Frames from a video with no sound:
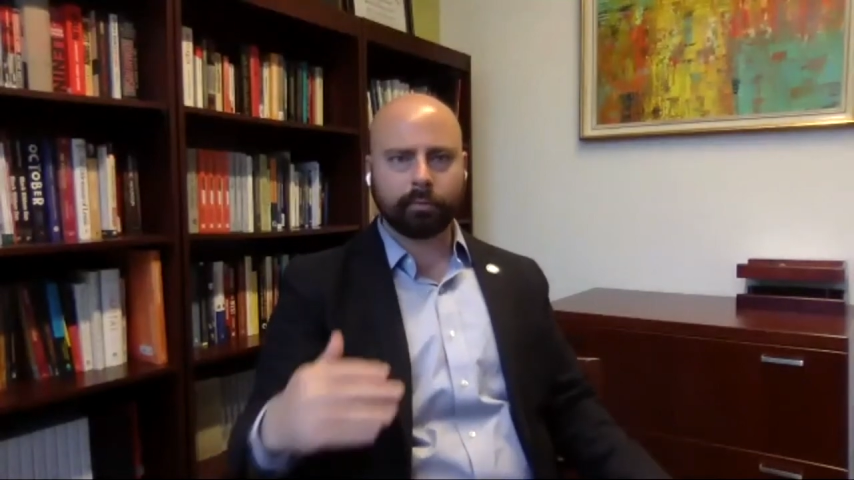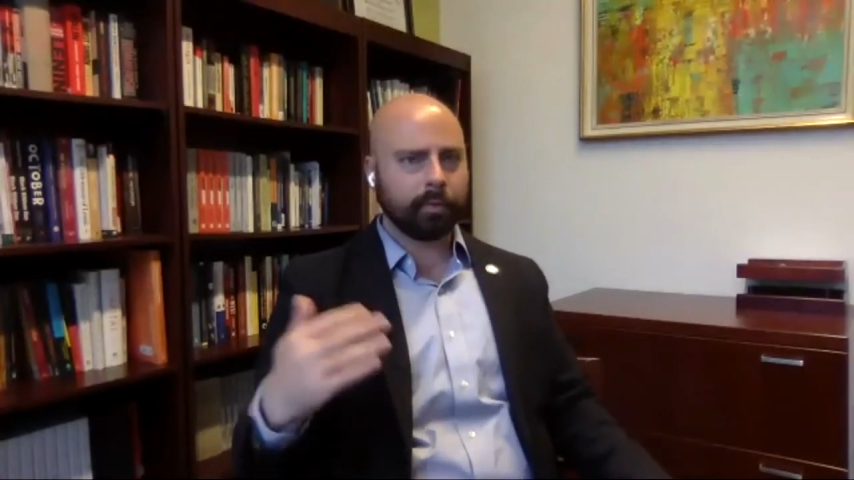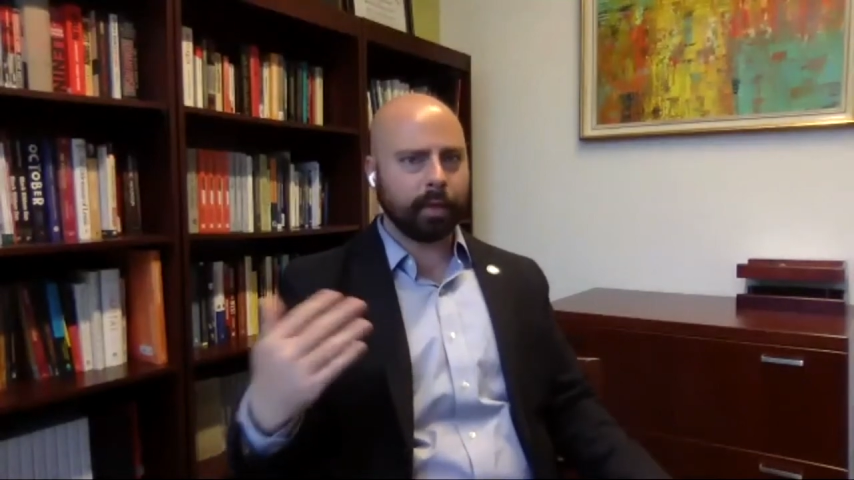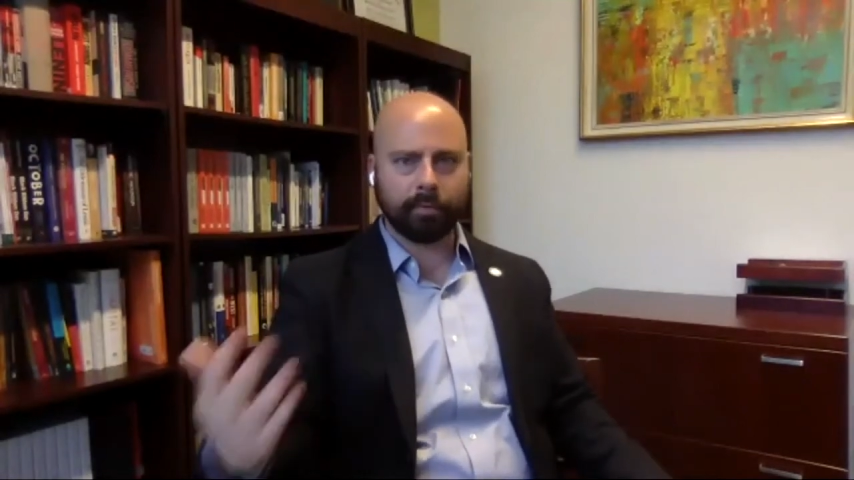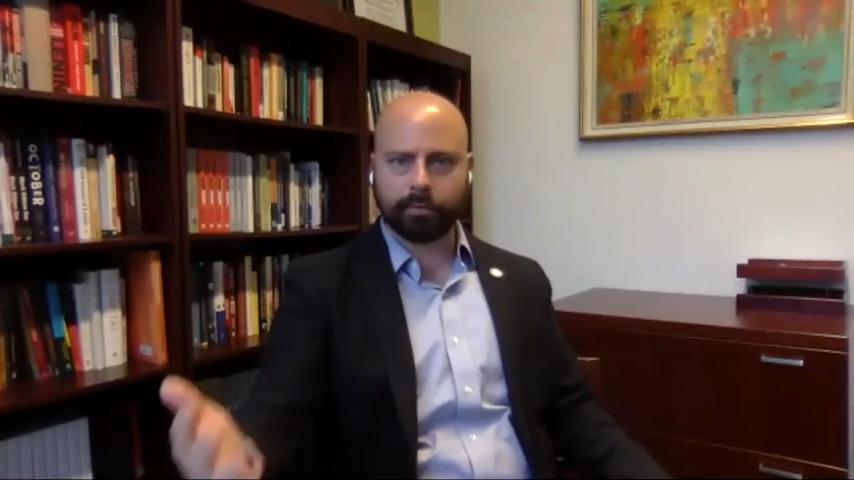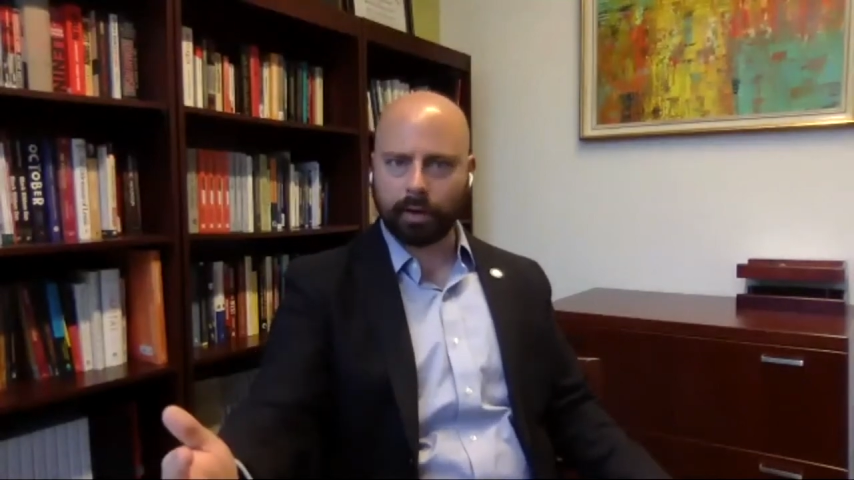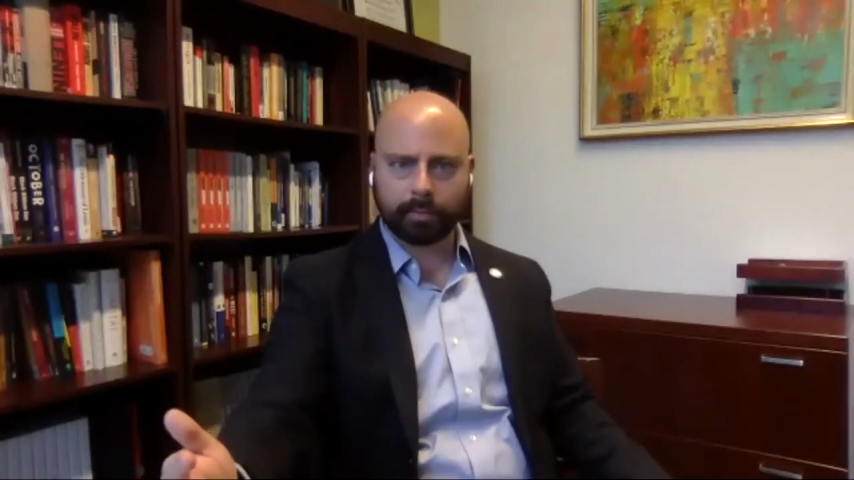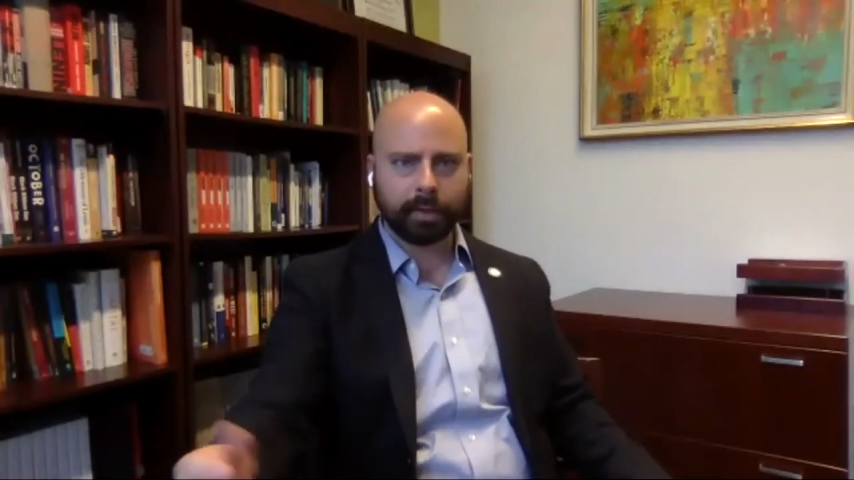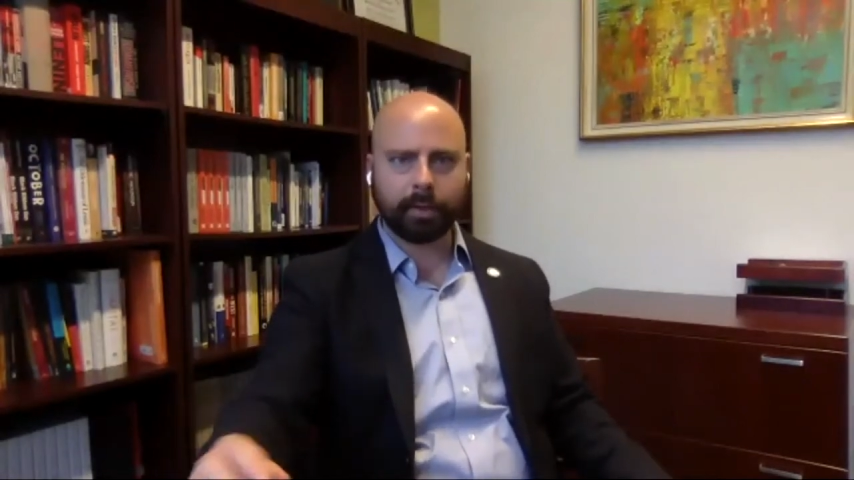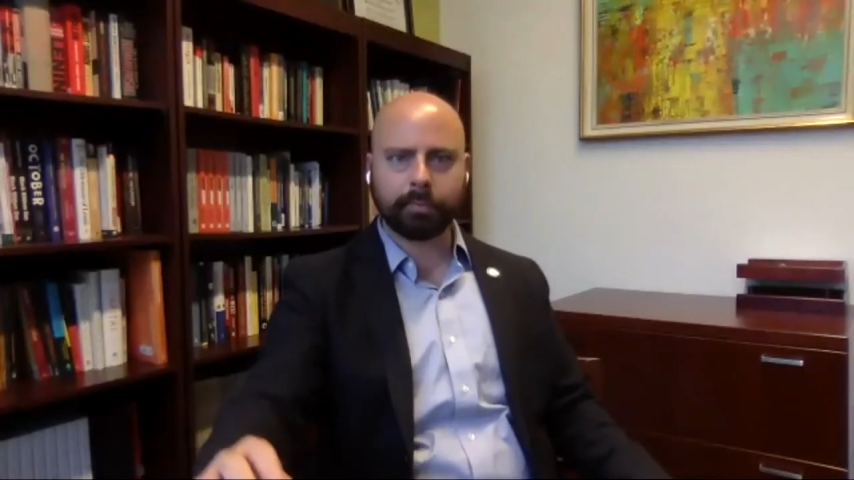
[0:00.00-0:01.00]
they have not
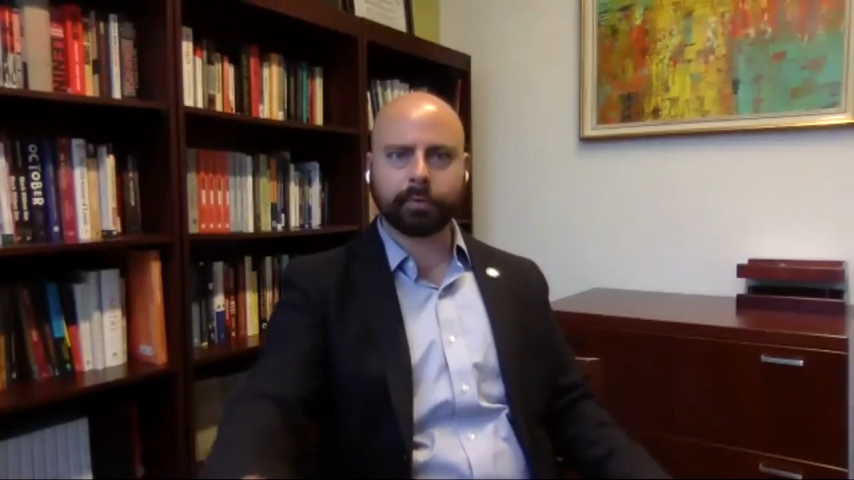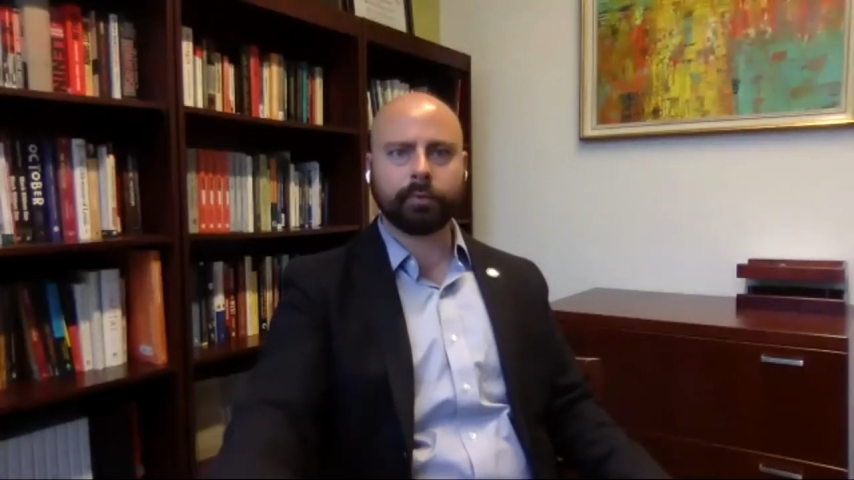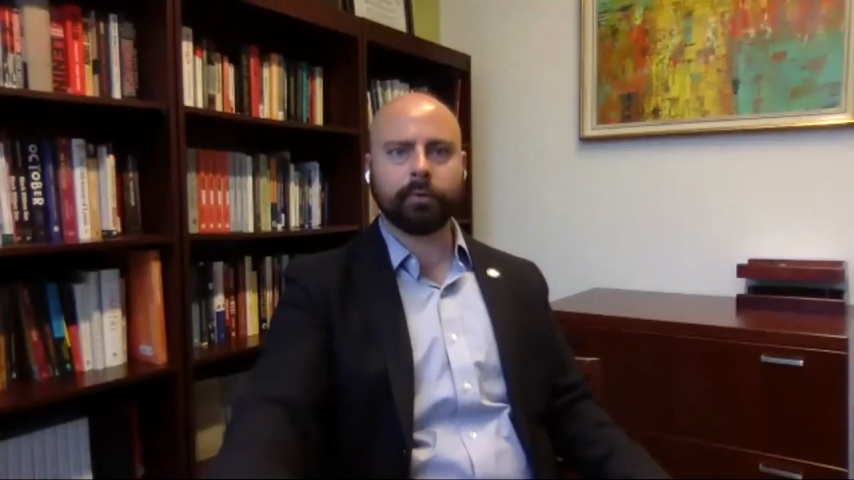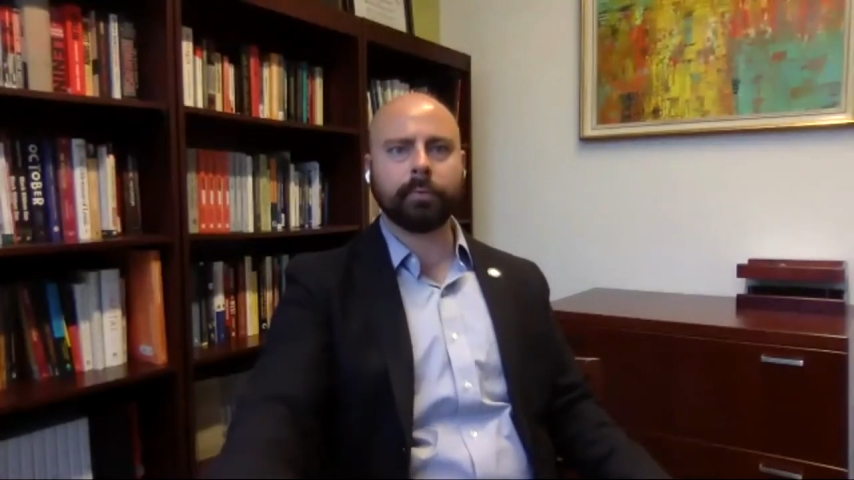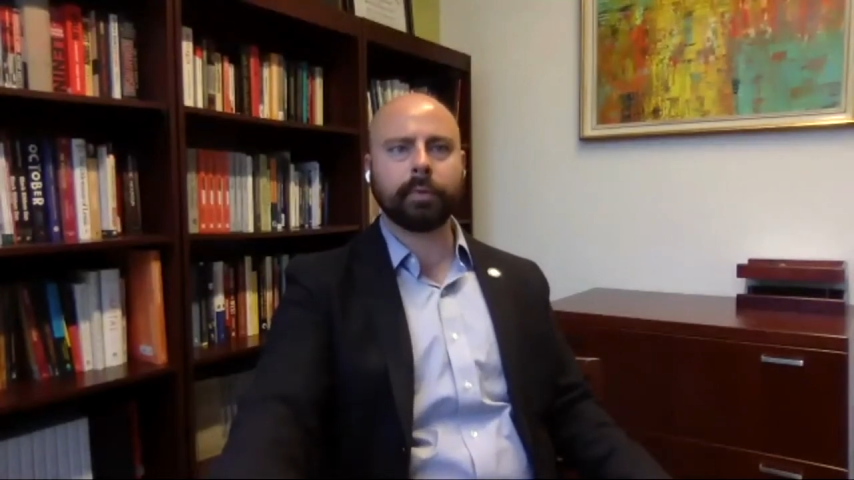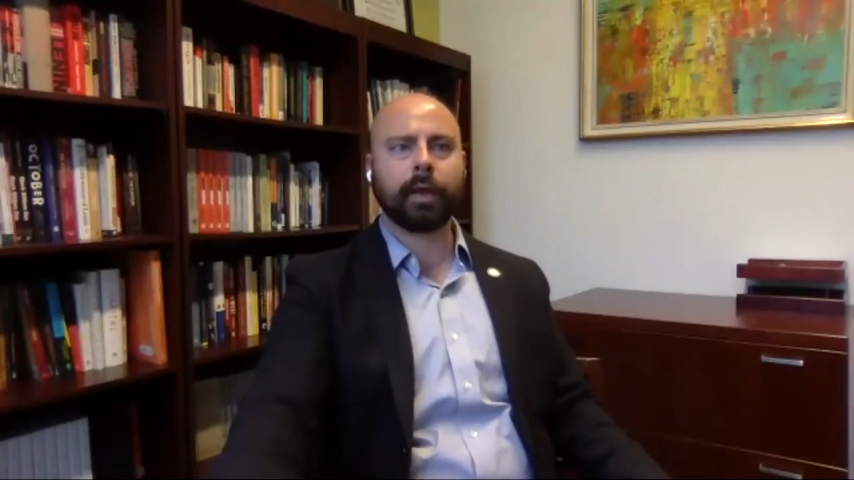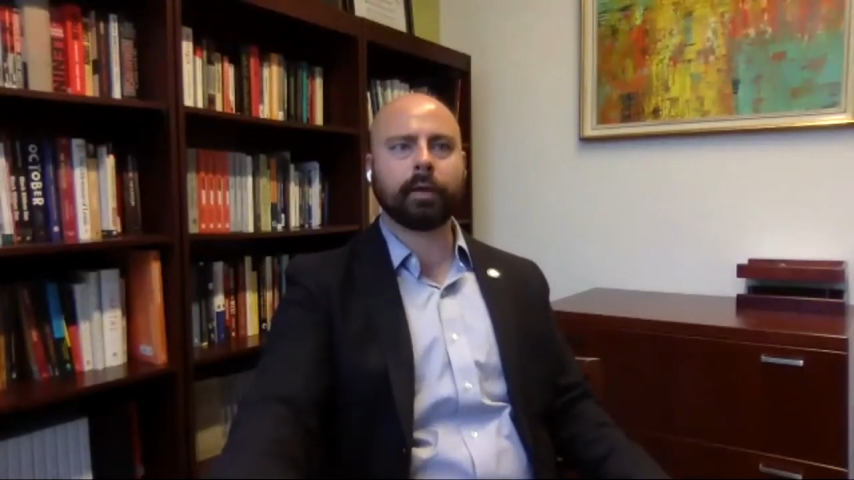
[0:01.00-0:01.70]
been able to do that.